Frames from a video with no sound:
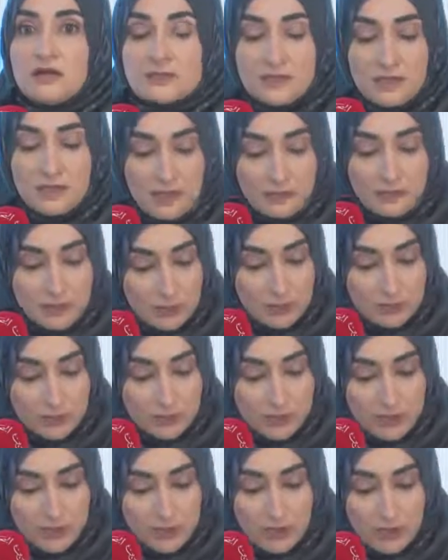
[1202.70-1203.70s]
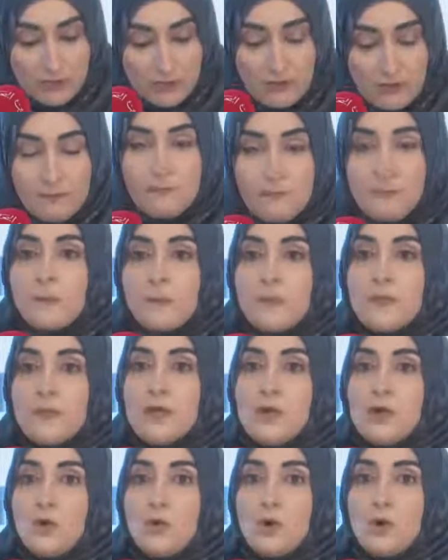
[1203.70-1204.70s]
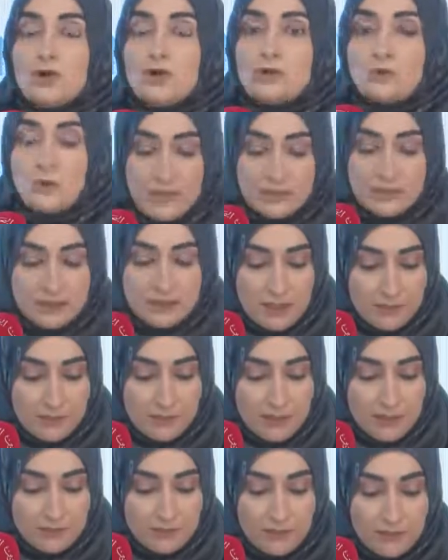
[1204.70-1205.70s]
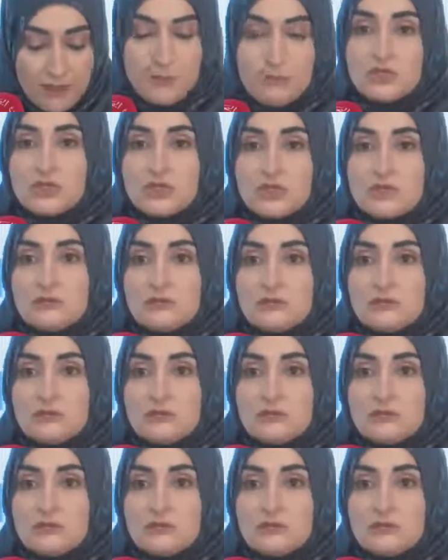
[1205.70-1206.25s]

and for the academic staff. And to conclude,